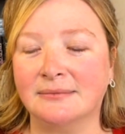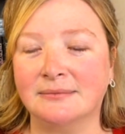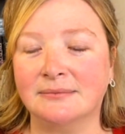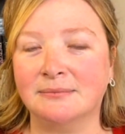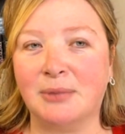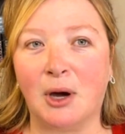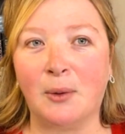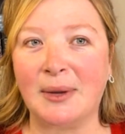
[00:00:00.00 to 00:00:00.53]

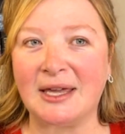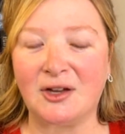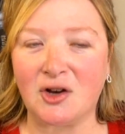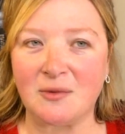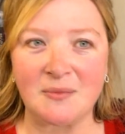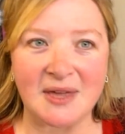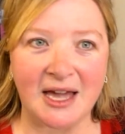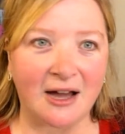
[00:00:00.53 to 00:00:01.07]
Bowie
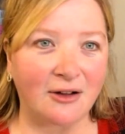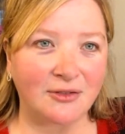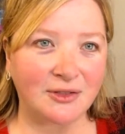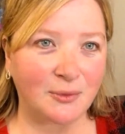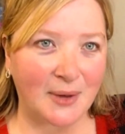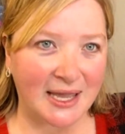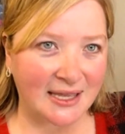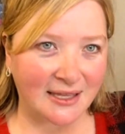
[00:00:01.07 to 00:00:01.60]
creeped me out the
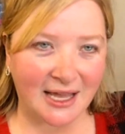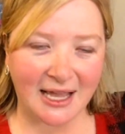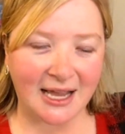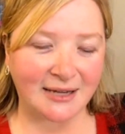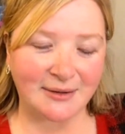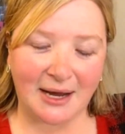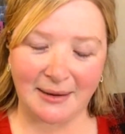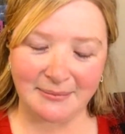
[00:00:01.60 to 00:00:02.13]
way
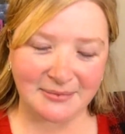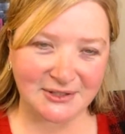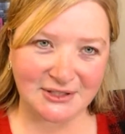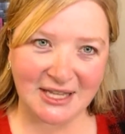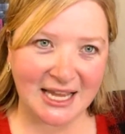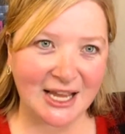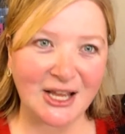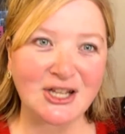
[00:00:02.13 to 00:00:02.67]

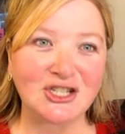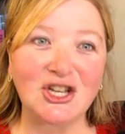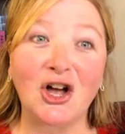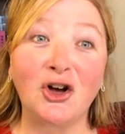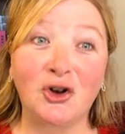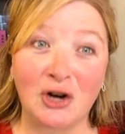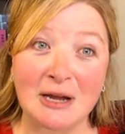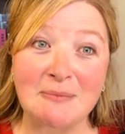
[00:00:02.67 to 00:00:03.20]
it just all
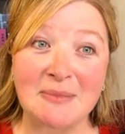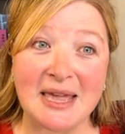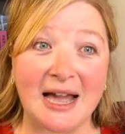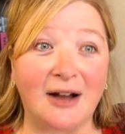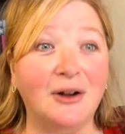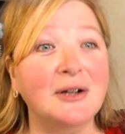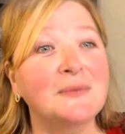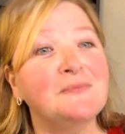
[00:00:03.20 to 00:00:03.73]
creeped me
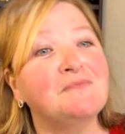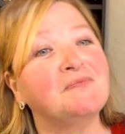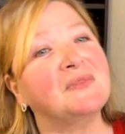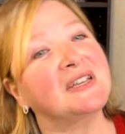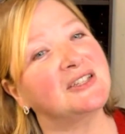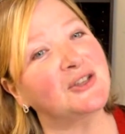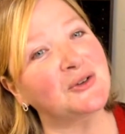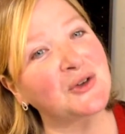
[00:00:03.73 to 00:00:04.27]
out.
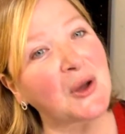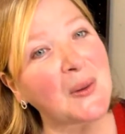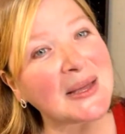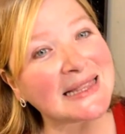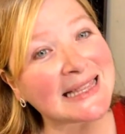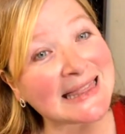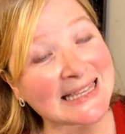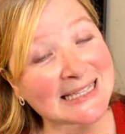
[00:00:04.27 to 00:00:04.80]
So knowing
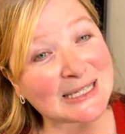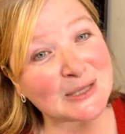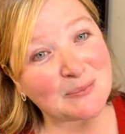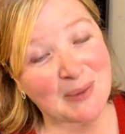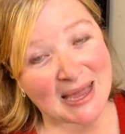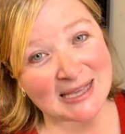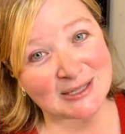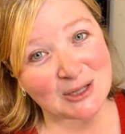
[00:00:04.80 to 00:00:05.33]
that this is
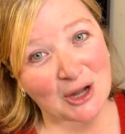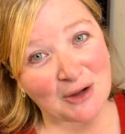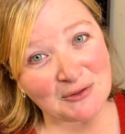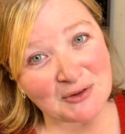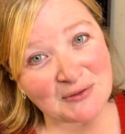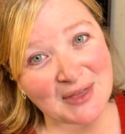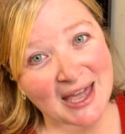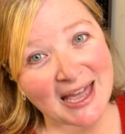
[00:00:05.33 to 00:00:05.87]
based off
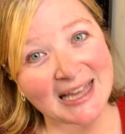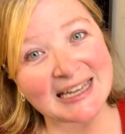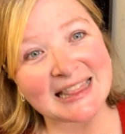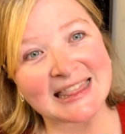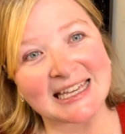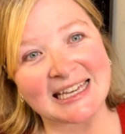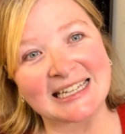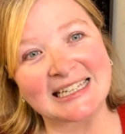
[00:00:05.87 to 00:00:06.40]
of that,
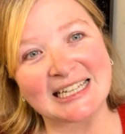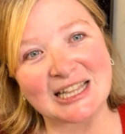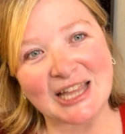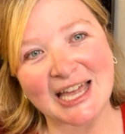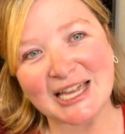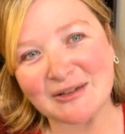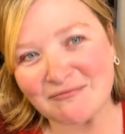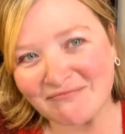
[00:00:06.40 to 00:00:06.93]
then
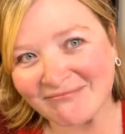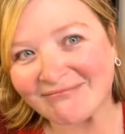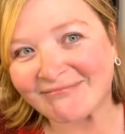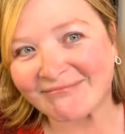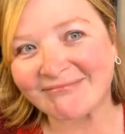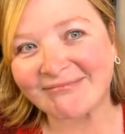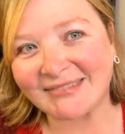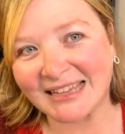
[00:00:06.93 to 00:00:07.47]

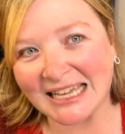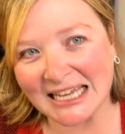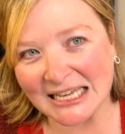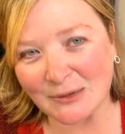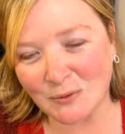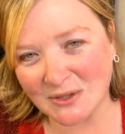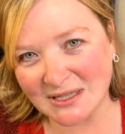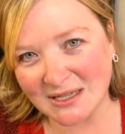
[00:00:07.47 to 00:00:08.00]
it was